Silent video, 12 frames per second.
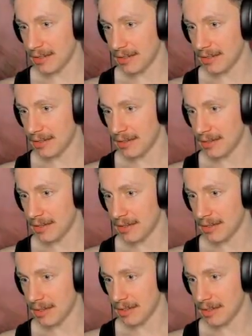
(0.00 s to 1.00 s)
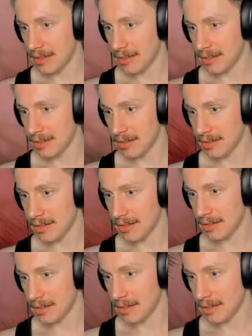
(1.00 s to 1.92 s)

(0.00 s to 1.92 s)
No one is speaking in this clip.